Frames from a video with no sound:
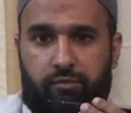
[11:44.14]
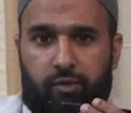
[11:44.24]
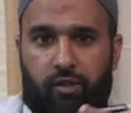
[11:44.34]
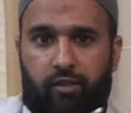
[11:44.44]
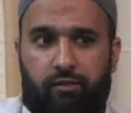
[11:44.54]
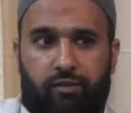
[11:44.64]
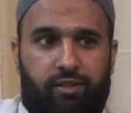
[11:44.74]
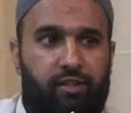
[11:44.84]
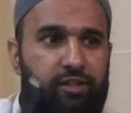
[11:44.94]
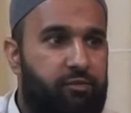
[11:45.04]
Okay, just
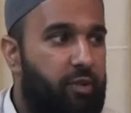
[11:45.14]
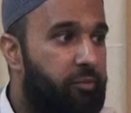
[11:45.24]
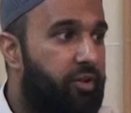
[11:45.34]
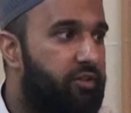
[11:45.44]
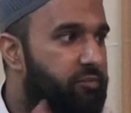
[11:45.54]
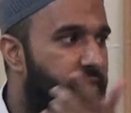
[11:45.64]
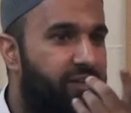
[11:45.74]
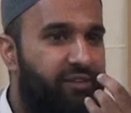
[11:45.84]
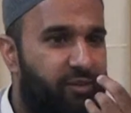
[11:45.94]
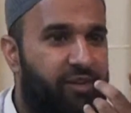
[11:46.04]
say this is my brother's
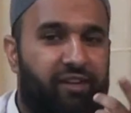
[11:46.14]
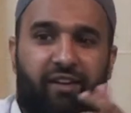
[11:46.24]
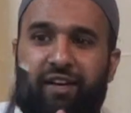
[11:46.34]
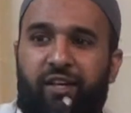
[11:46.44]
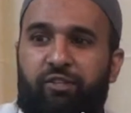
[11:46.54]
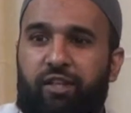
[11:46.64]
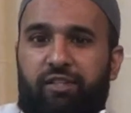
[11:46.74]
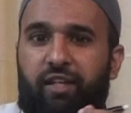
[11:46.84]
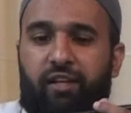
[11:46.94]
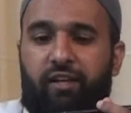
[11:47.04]
pen, okay? So I
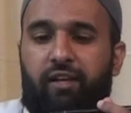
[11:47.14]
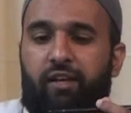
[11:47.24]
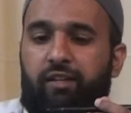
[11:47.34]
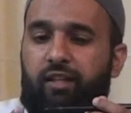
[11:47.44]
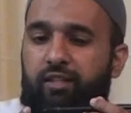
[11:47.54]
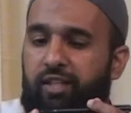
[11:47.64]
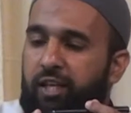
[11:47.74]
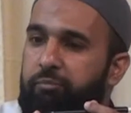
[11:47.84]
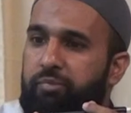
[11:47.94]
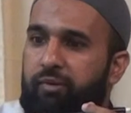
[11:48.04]
say the
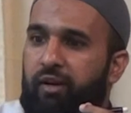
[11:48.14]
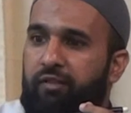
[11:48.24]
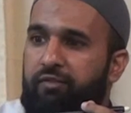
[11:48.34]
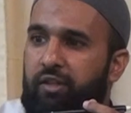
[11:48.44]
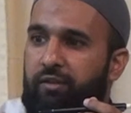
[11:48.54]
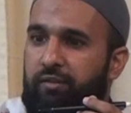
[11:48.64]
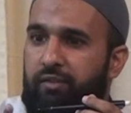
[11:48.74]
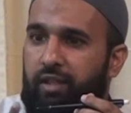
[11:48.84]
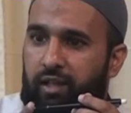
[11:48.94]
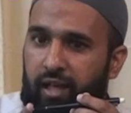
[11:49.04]
tip of
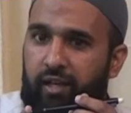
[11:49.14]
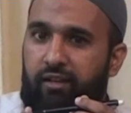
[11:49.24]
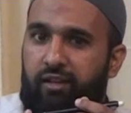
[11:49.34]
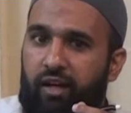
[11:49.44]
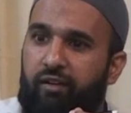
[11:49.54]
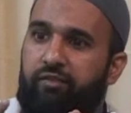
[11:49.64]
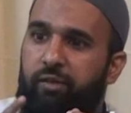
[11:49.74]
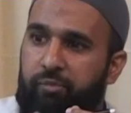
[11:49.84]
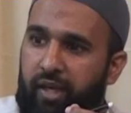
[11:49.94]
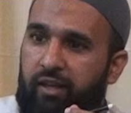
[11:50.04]
the lead of
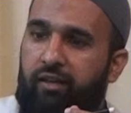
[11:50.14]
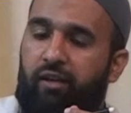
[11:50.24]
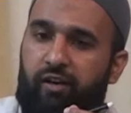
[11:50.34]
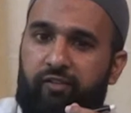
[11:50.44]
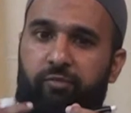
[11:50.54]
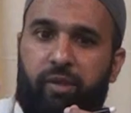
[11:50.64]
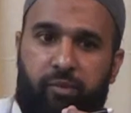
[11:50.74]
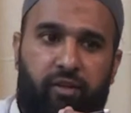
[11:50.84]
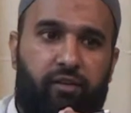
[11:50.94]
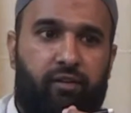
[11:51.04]
the pen of my
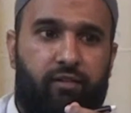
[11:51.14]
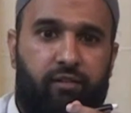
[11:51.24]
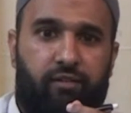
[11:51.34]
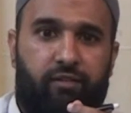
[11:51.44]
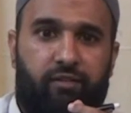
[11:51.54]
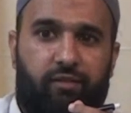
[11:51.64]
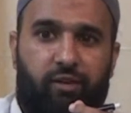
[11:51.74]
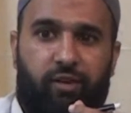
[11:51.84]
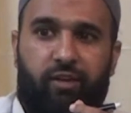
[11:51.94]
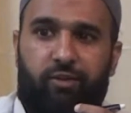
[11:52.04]
brother.
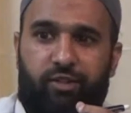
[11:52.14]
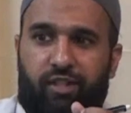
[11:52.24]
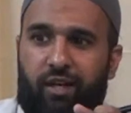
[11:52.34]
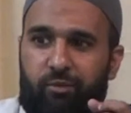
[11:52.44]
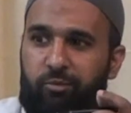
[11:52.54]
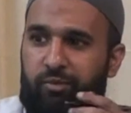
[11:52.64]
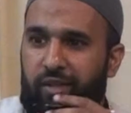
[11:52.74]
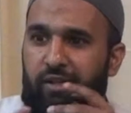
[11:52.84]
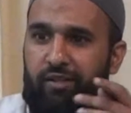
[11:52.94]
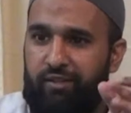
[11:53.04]
Okay, you see how
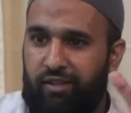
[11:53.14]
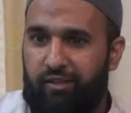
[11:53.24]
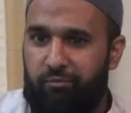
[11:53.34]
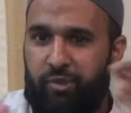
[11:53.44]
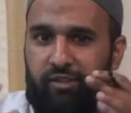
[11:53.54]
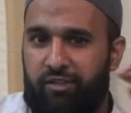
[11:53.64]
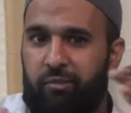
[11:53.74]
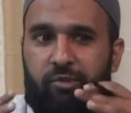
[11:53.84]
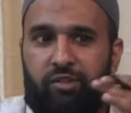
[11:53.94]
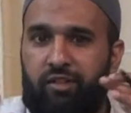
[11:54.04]
there's like
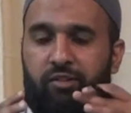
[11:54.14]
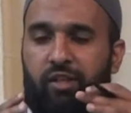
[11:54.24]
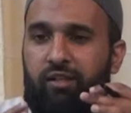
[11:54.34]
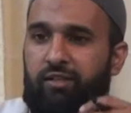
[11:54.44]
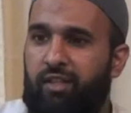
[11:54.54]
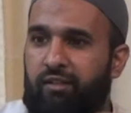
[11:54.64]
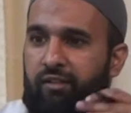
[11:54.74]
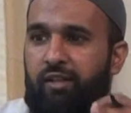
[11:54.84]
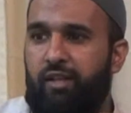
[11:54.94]
jumbled in together, there's like